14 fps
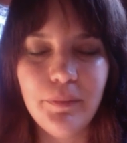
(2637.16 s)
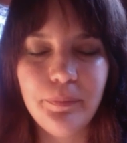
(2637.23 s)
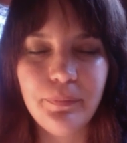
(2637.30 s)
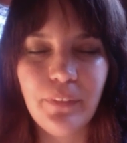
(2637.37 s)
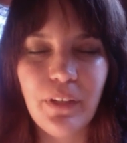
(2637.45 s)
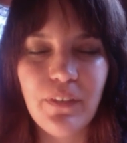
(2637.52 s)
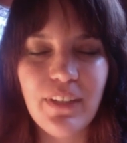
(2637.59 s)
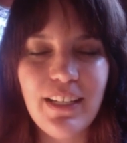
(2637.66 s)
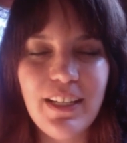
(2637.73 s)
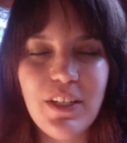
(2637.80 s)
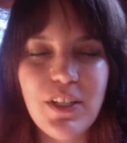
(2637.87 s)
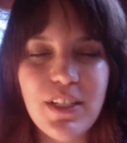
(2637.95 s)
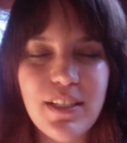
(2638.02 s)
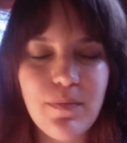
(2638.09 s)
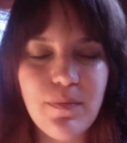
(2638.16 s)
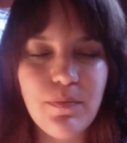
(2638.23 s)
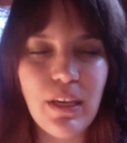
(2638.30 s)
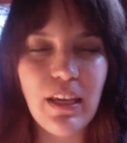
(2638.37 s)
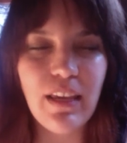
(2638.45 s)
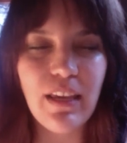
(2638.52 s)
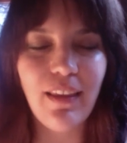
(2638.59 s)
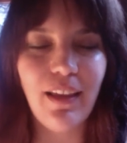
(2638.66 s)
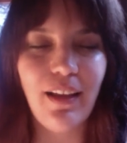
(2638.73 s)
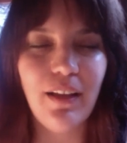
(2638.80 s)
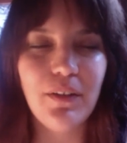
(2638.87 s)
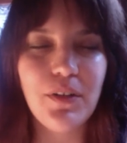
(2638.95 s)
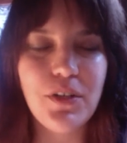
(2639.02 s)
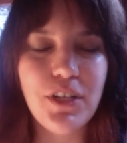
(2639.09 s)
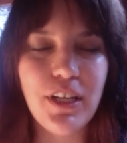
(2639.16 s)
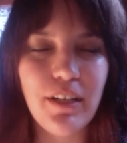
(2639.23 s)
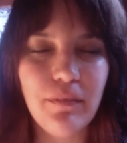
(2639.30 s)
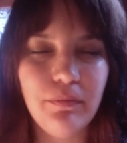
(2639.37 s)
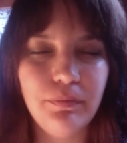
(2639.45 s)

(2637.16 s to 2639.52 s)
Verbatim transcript: And really just be in that energy.